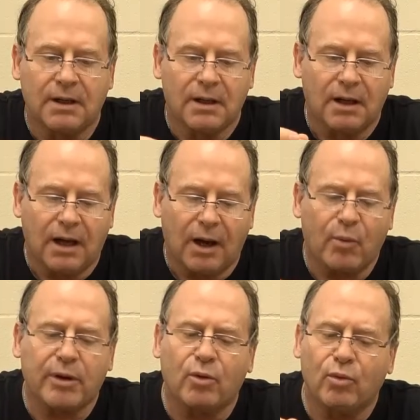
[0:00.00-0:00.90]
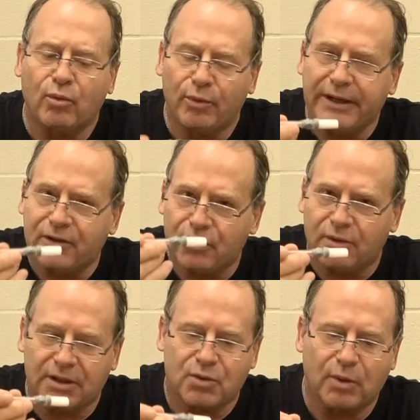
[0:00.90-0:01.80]
I want to redo
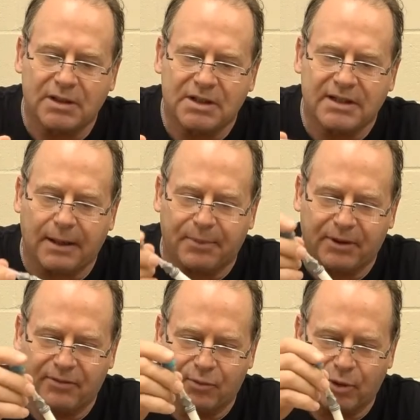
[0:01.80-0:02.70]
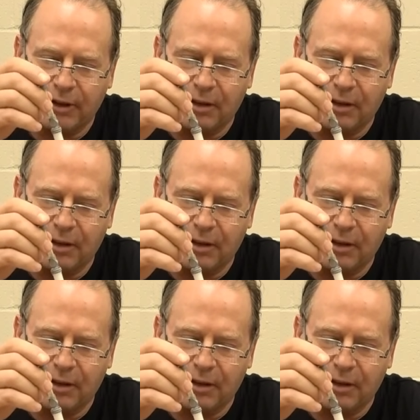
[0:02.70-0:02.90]
this one step here for you.